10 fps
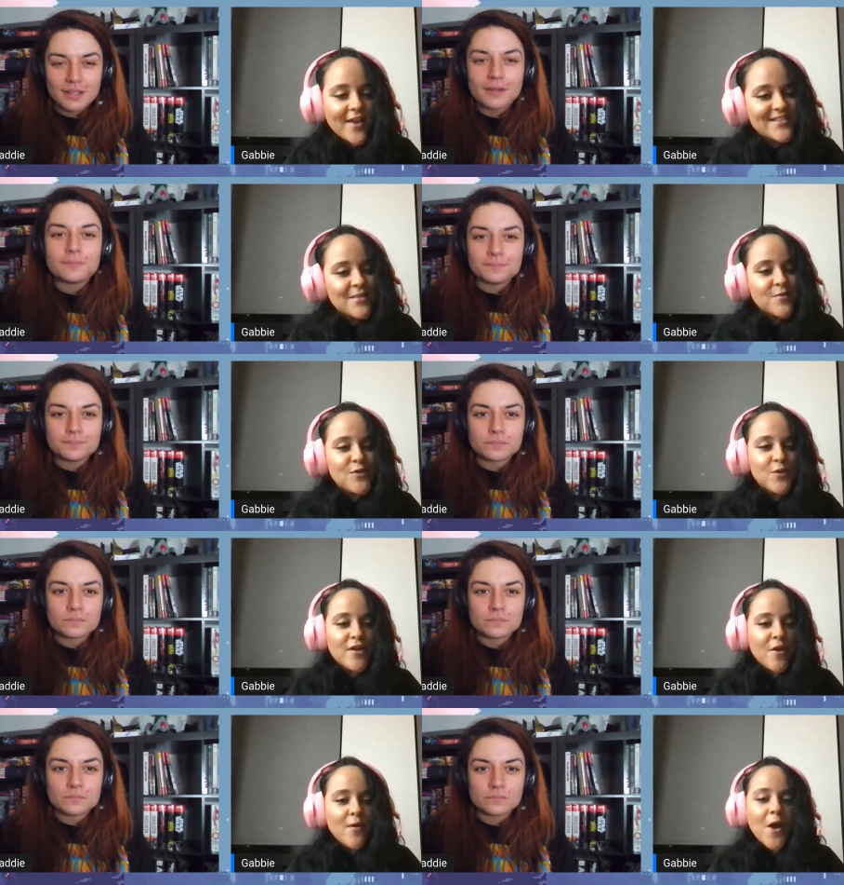Speaker 1: think his name was
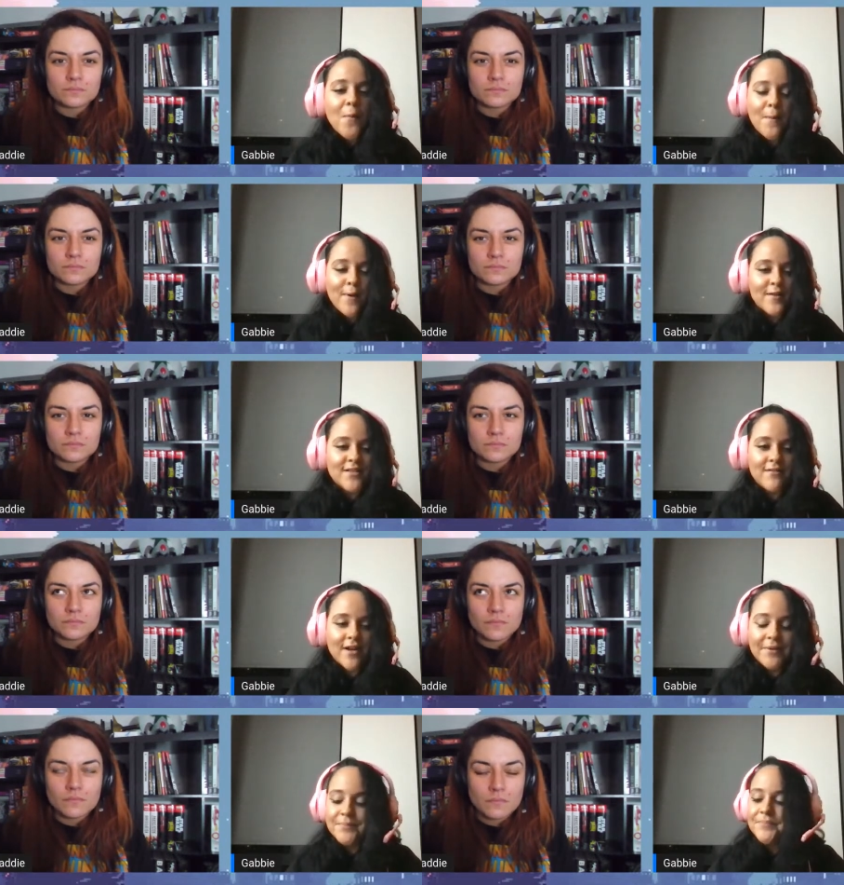Yukio. I hope I pronounced that
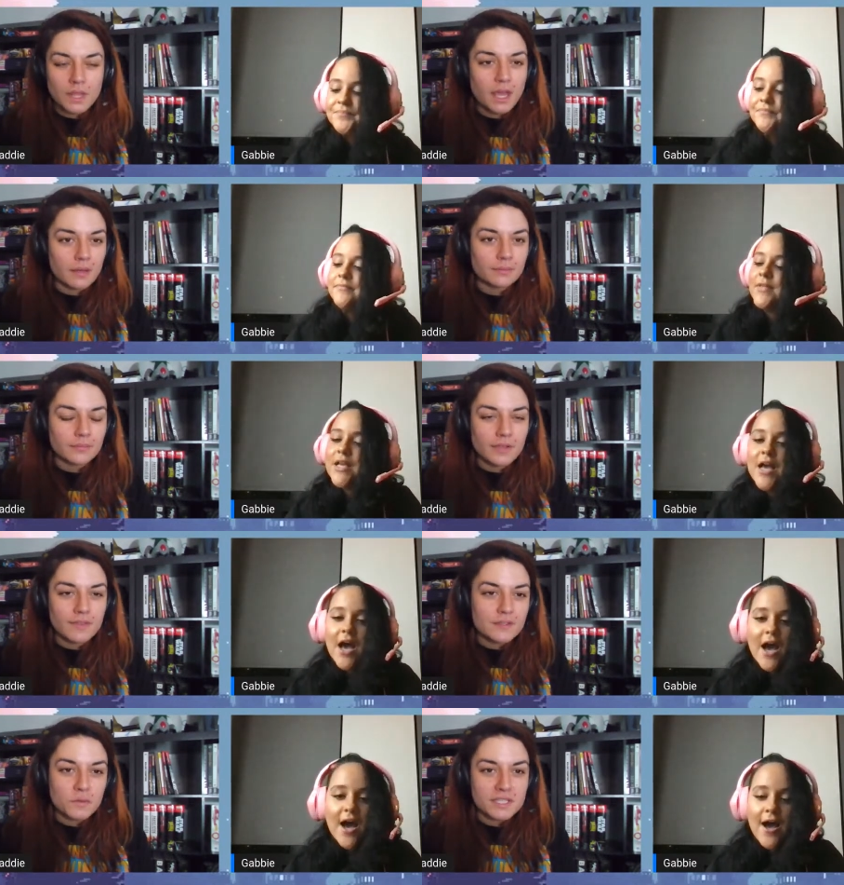right. Yeah,
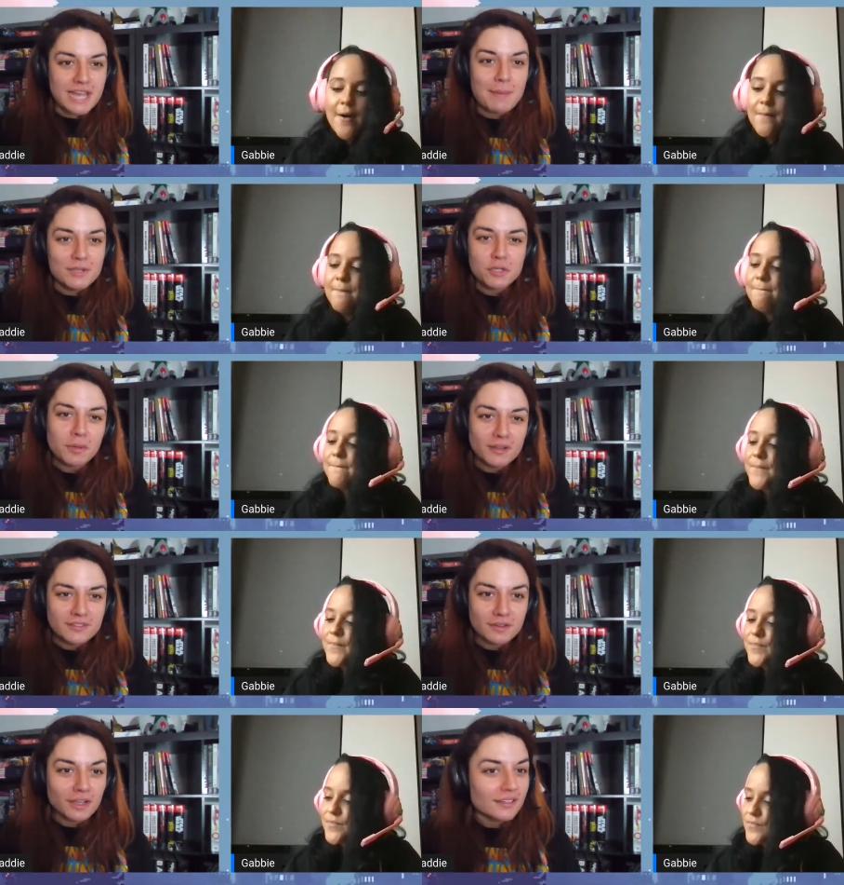if that's um, what his name is, you
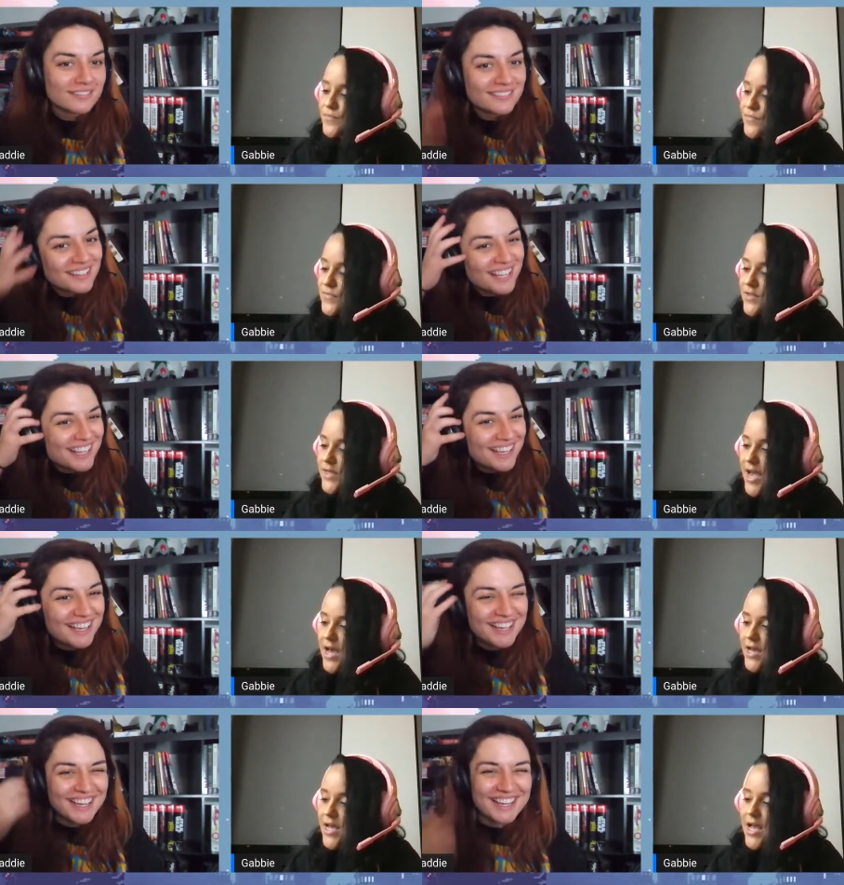pronounce it right.
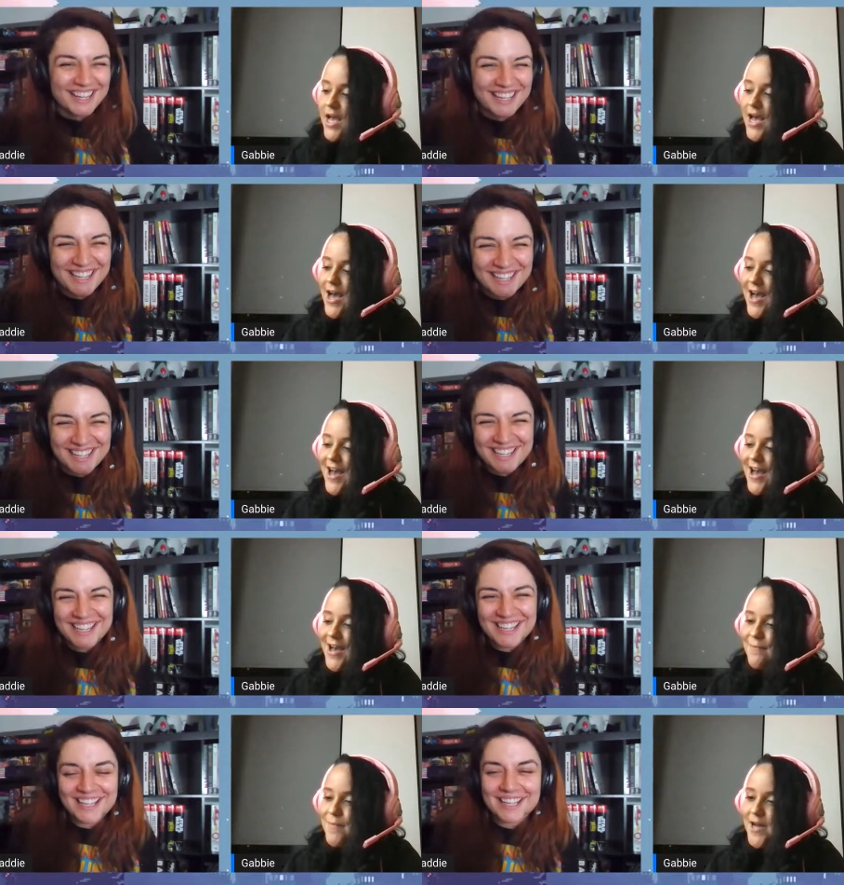Yeah,
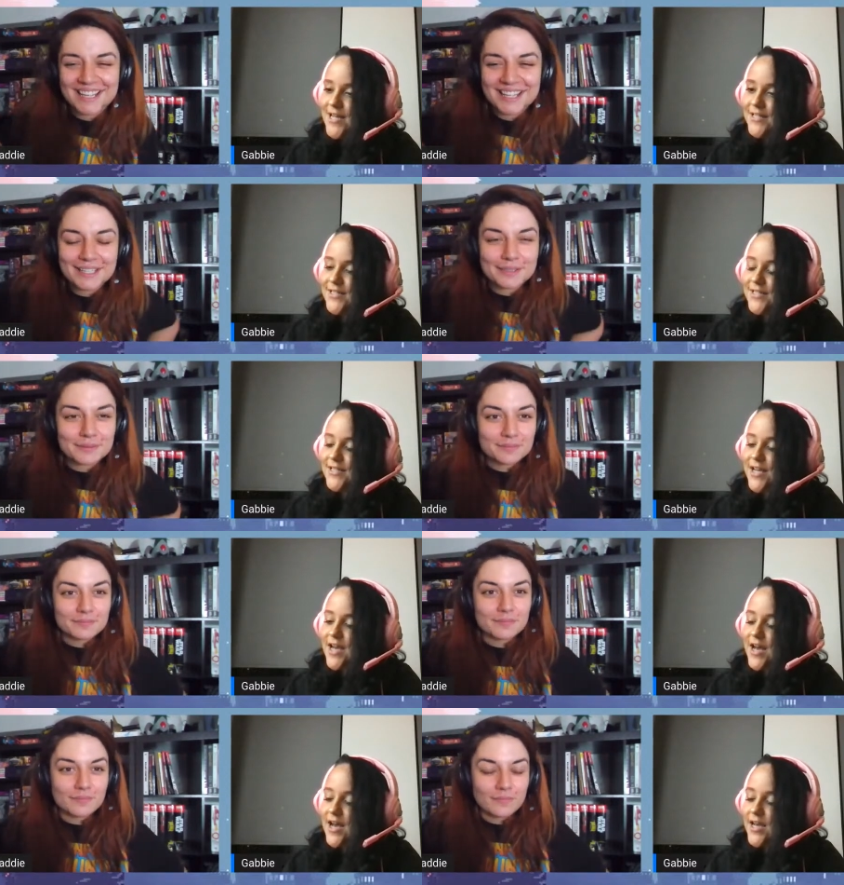uh, but
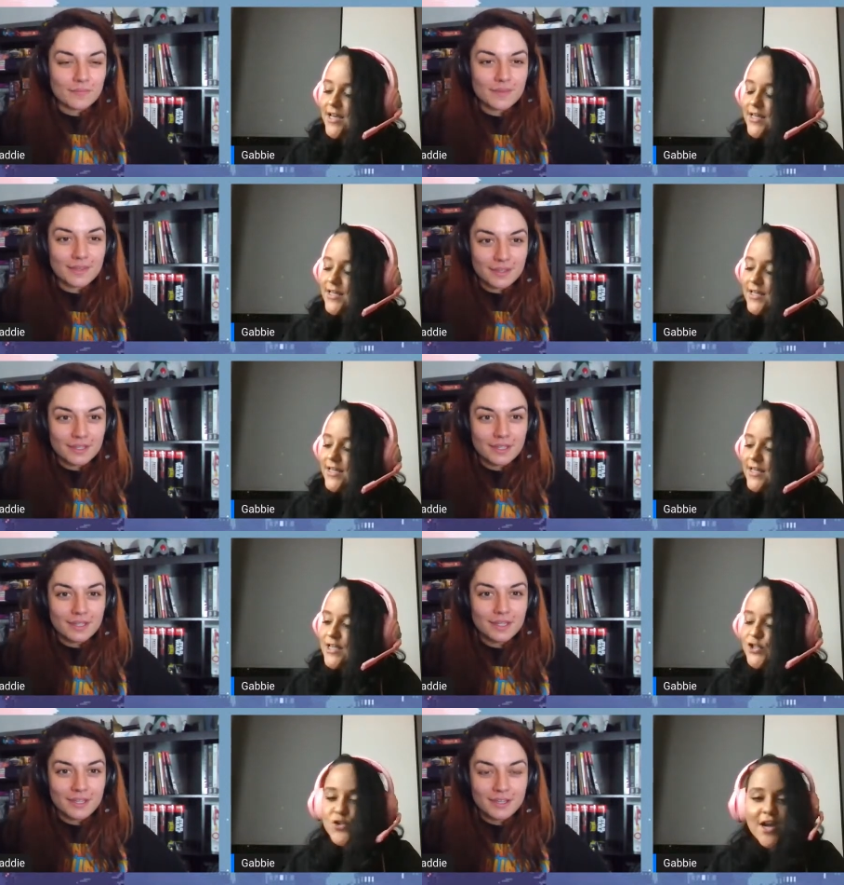uh,
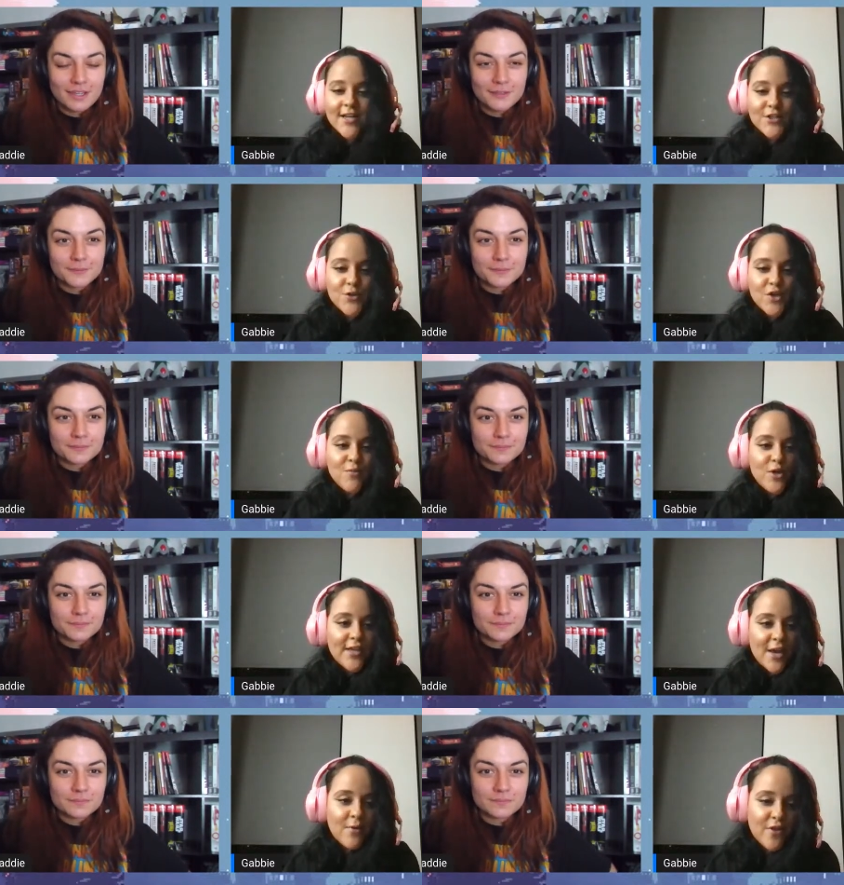he's trying to
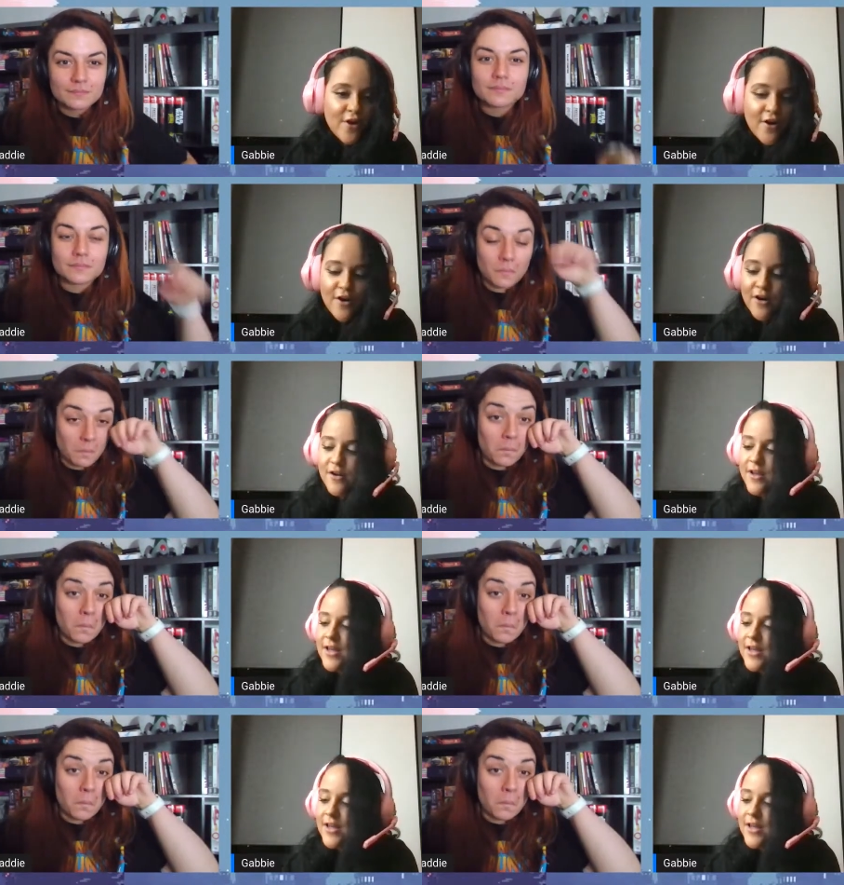communicate with her,